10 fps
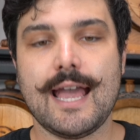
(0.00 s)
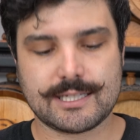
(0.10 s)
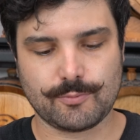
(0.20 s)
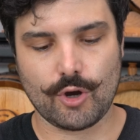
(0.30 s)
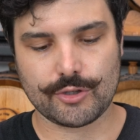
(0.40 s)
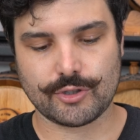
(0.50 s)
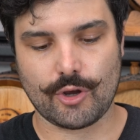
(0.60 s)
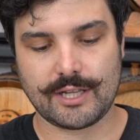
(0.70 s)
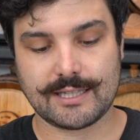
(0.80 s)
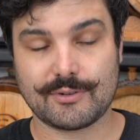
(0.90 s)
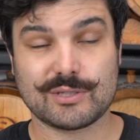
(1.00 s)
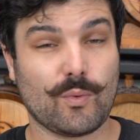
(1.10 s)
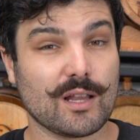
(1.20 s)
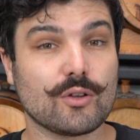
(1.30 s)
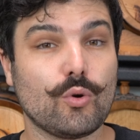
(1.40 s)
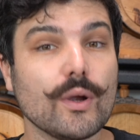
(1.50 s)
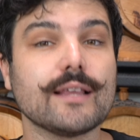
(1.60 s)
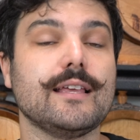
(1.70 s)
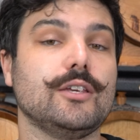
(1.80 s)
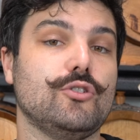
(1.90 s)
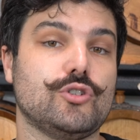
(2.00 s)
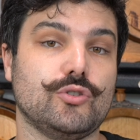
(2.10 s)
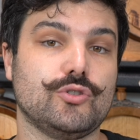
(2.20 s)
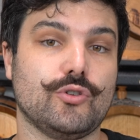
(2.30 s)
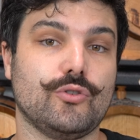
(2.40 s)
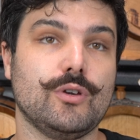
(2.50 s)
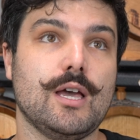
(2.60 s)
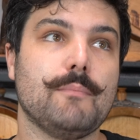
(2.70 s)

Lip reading: it's worth noting there is one quick thing you should do